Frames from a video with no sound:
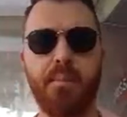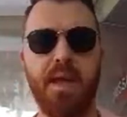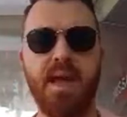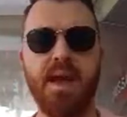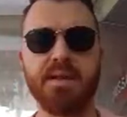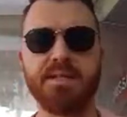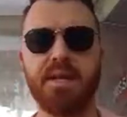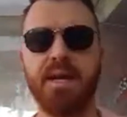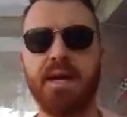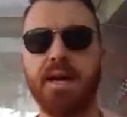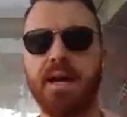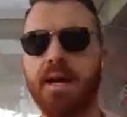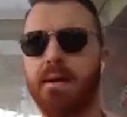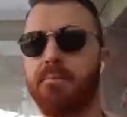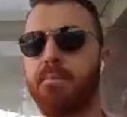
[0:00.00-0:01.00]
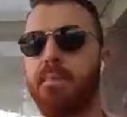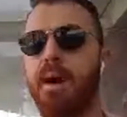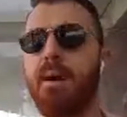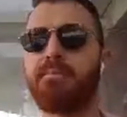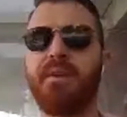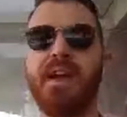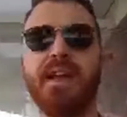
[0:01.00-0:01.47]
about
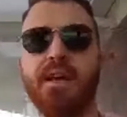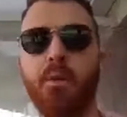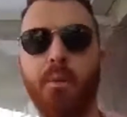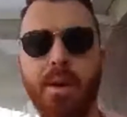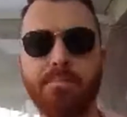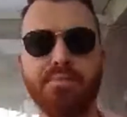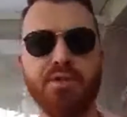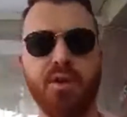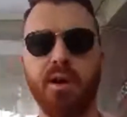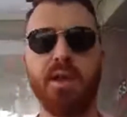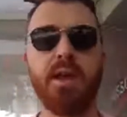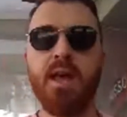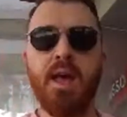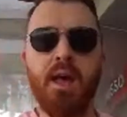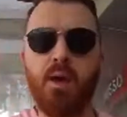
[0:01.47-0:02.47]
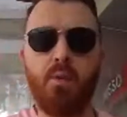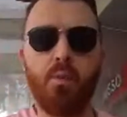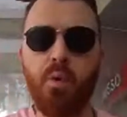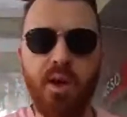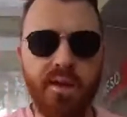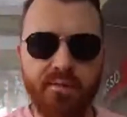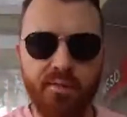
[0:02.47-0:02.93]
updating a website.
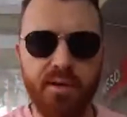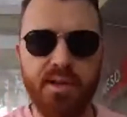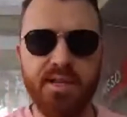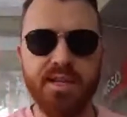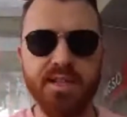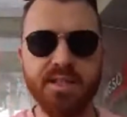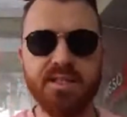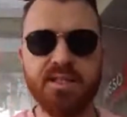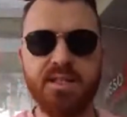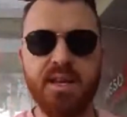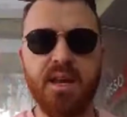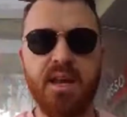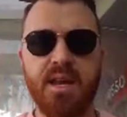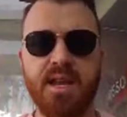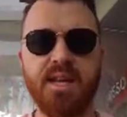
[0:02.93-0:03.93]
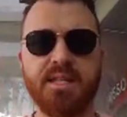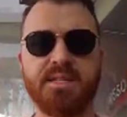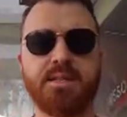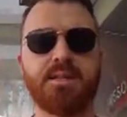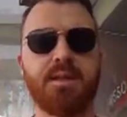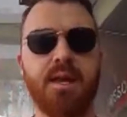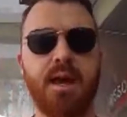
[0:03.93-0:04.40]
Whatever it is,
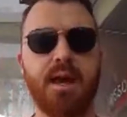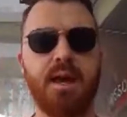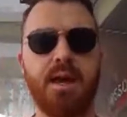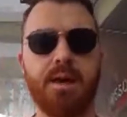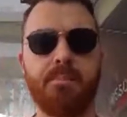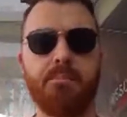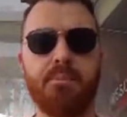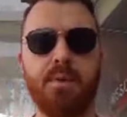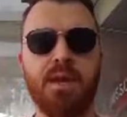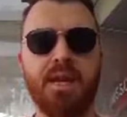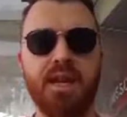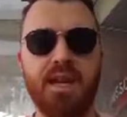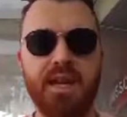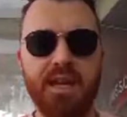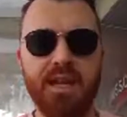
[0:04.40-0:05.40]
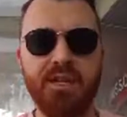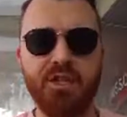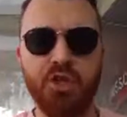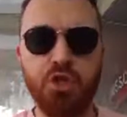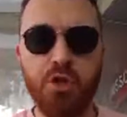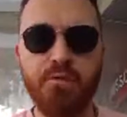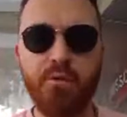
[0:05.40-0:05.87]

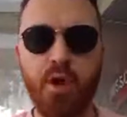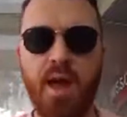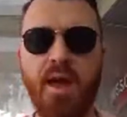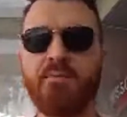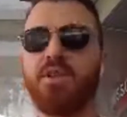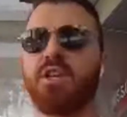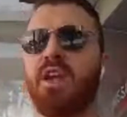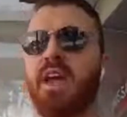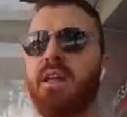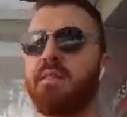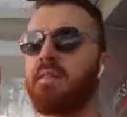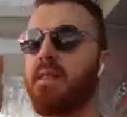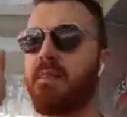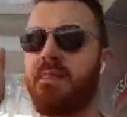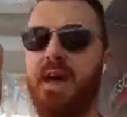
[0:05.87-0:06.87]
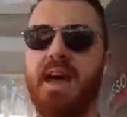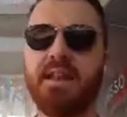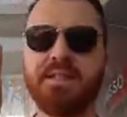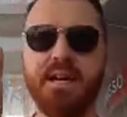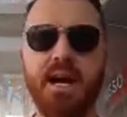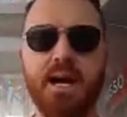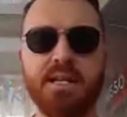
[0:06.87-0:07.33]
it's you've got to have in your head
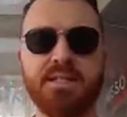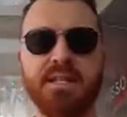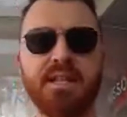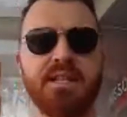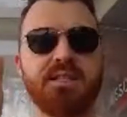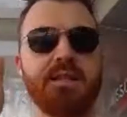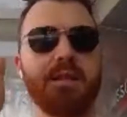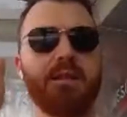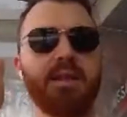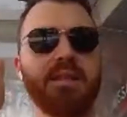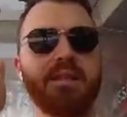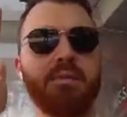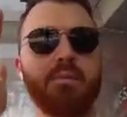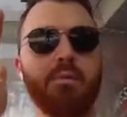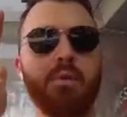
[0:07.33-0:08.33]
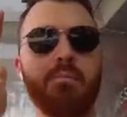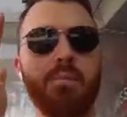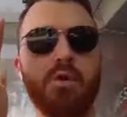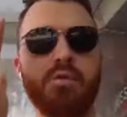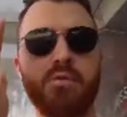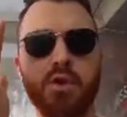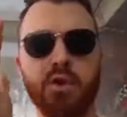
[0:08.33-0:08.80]
that task is the thing that will
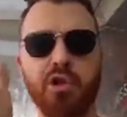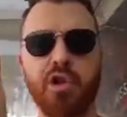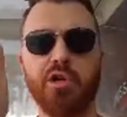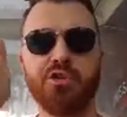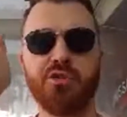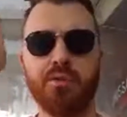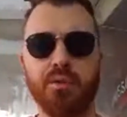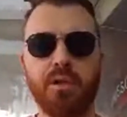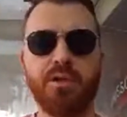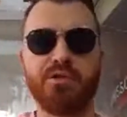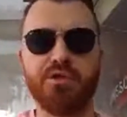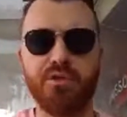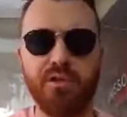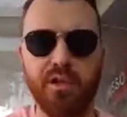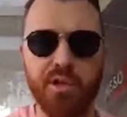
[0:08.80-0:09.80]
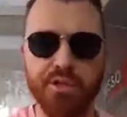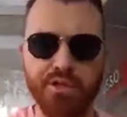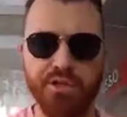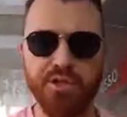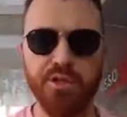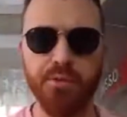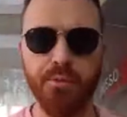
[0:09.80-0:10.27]
move you closer and closer and
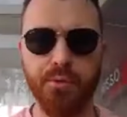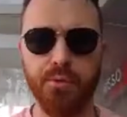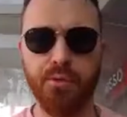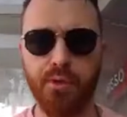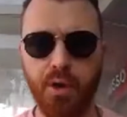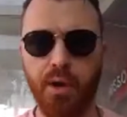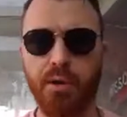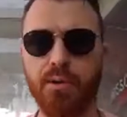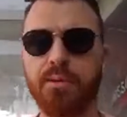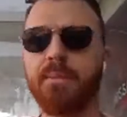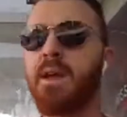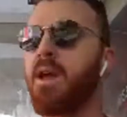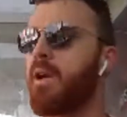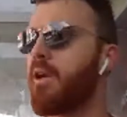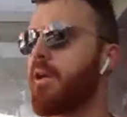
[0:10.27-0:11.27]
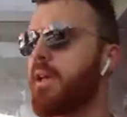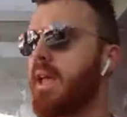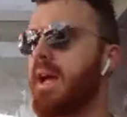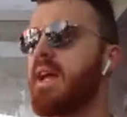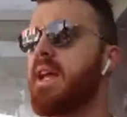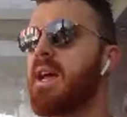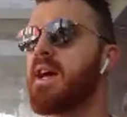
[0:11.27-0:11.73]
closer to your goal.
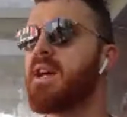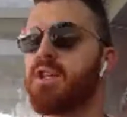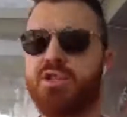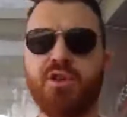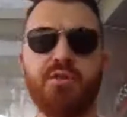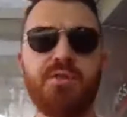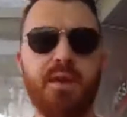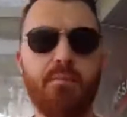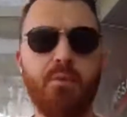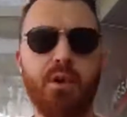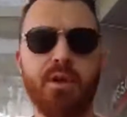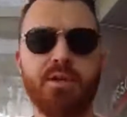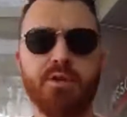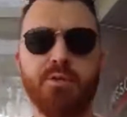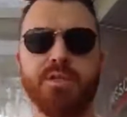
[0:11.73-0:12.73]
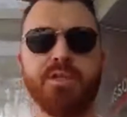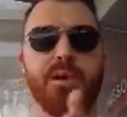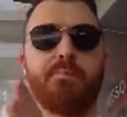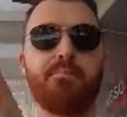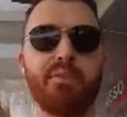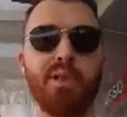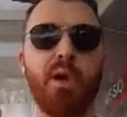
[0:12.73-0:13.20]
Okay? So then what I do is I
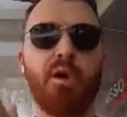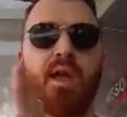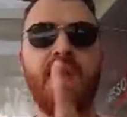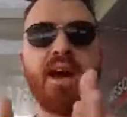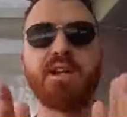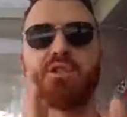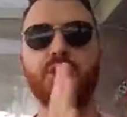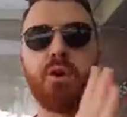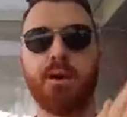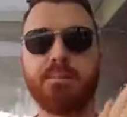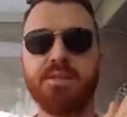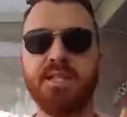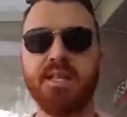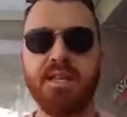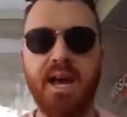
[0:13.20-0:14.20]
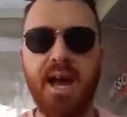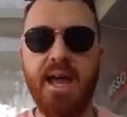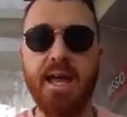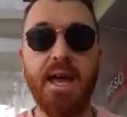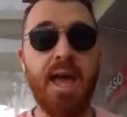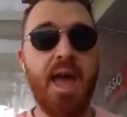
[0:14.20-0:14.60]
block out times of the day.